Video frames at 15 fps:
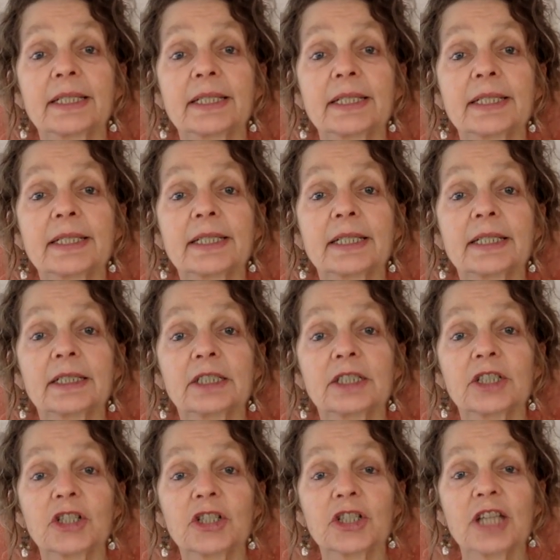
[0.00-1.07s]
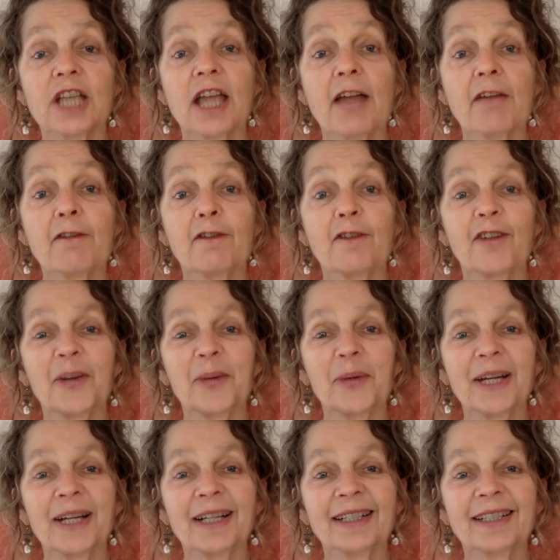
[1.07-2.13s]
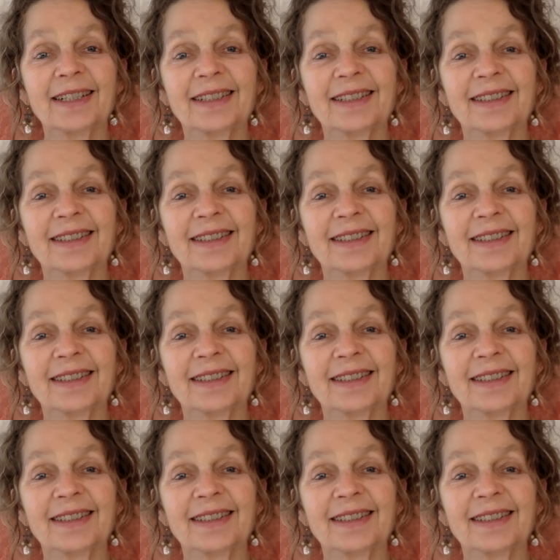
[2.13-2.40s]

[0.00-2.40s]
stickers everywhere.